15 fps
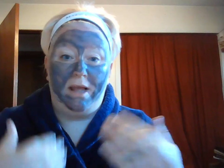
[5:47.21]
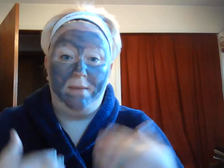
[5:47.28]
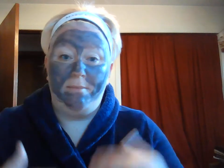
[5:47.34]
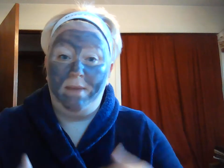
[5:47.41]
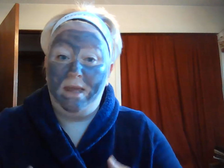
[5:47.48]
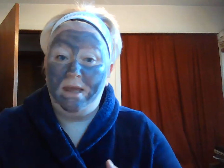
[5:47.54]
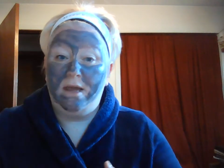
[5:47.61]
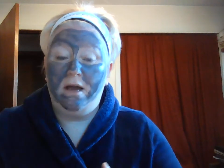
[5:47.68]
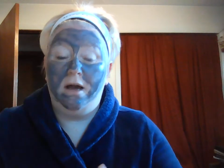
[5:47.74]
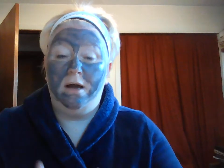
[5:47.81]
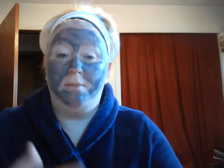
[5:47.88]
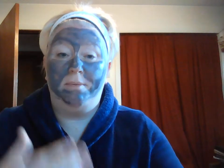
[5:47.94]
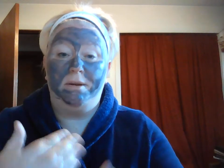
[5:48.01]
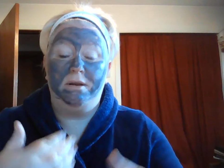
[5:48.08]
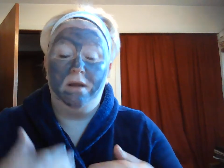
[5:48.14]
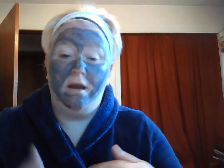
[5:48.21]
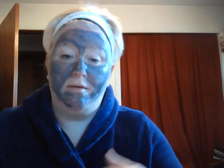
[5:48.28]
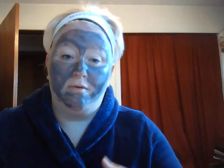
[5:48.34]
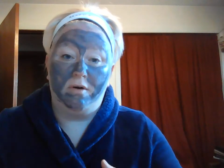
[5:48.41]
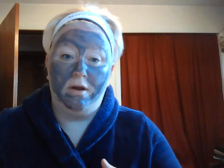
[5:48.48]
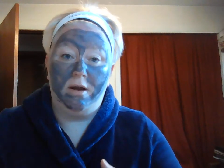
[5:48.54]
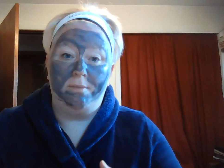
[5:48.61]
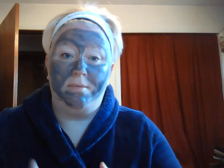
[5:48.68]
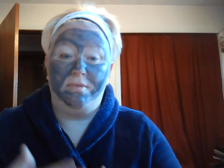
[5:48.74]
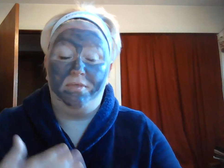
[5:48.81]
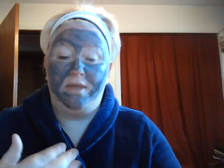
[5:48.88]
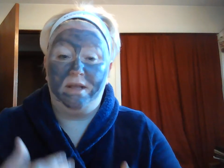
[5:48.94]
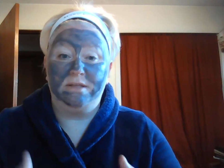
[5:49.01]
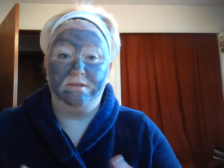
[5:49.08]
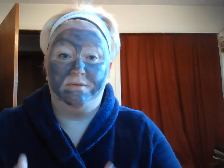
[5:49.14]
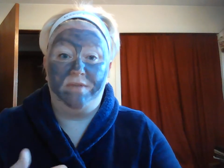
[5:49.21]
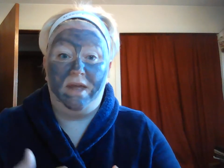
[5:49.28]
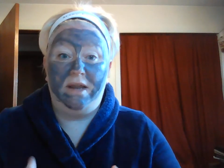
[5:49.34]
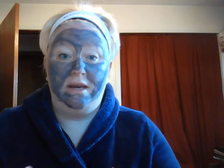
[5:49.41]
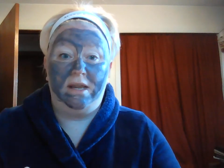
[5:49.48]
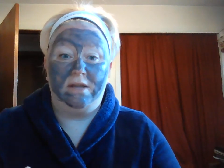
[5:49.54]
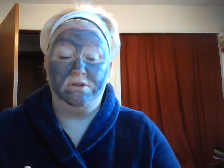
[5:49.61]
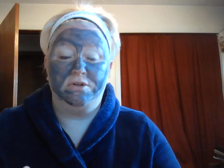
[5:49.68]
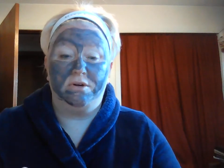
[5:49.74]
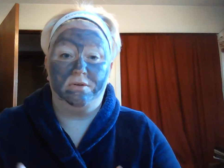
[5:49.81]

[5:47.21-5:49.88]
makeup and cover up and things of that nature,